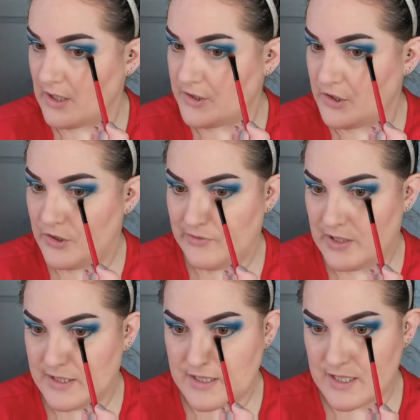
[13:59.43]
like new
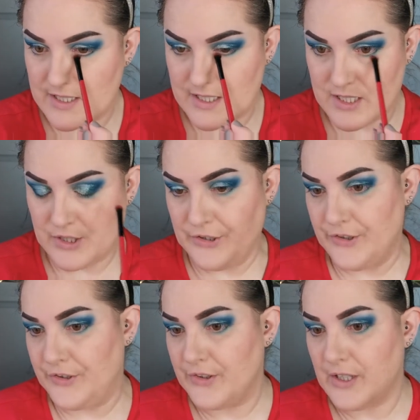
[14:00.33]
releases
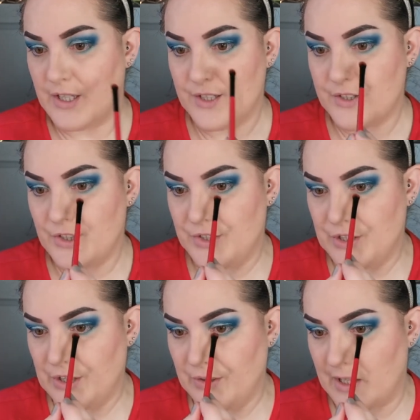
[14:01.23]
to to
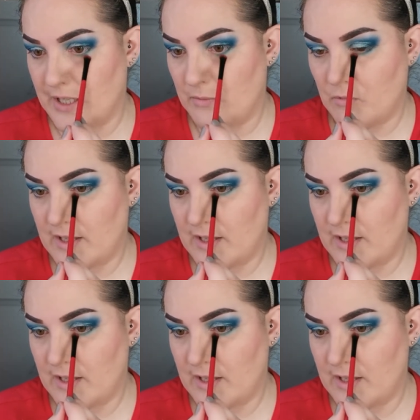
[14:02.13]
do, and I'm